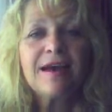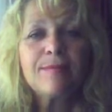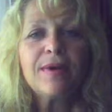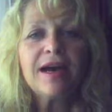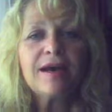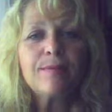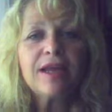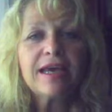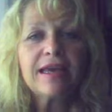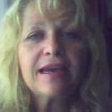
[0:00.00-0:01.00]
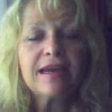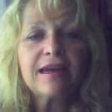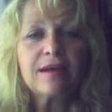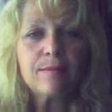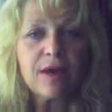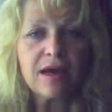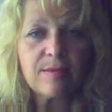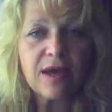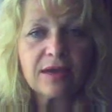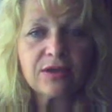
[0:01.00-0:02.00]
I'm liking it.
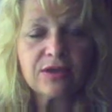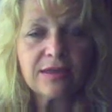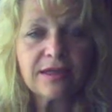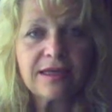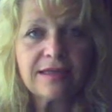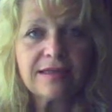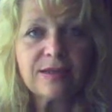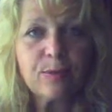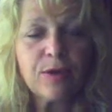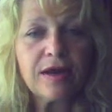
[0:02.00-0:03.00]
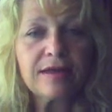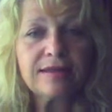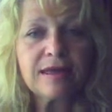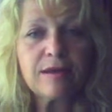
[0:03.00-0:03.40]
I'm actually surprised.